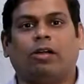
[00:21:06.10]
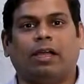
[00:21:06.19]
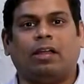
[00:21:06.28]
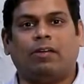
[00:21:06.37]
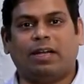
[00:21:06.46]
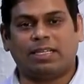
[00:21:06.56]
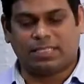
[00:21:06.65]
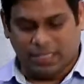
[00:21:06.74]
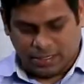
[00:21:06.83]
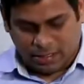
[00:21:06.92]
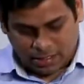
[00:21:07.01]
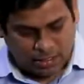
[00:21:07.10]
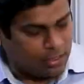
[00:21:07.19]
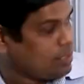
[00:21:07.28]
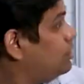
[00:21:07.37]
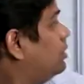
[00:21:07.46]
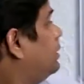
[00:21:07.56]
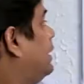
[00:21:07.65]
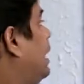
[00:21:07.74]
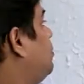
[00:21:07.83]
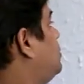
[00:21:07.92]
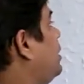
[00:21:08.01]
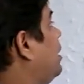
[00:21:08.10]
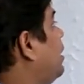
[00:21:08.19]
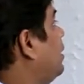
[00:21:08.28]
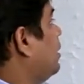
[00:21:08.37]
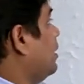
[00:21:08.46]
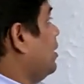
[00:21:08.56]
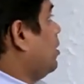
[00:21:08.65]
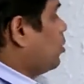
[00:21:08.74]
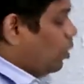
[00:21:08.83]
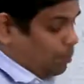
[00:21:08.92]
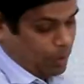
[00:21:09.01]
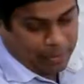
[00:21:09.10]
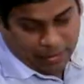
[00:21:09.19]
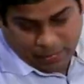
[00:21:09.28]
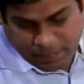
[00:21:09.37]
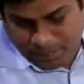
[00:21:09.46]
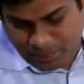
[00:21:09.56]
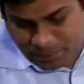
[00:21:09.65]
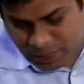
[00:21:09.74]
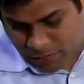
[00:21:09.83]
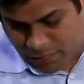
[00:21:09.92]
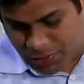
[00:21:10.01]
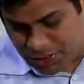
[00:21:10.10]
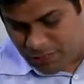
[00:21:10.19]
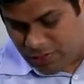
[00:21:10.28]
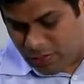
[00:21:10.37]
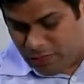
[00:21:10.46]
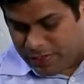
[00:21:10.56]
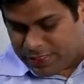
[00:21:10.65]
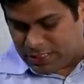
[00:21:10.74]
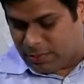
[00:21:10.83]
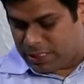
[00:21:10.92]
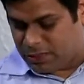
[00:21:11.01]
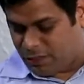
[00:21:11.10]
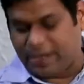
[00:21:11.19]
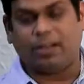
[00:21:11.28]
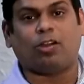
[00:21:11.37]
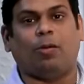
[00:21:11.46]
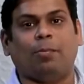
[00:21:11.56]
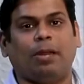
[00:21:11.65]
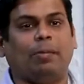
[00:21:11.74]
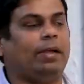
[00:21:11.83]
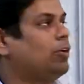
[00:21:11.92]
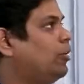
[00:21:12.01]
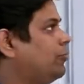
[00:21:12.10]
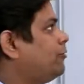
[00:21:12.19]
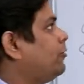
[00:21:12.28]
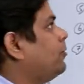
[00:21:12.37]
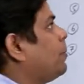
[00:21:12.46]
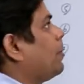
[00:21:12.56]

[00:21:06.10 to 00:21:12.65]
Okay, now let us see type 3 category, complement. The question will always come as find a complement of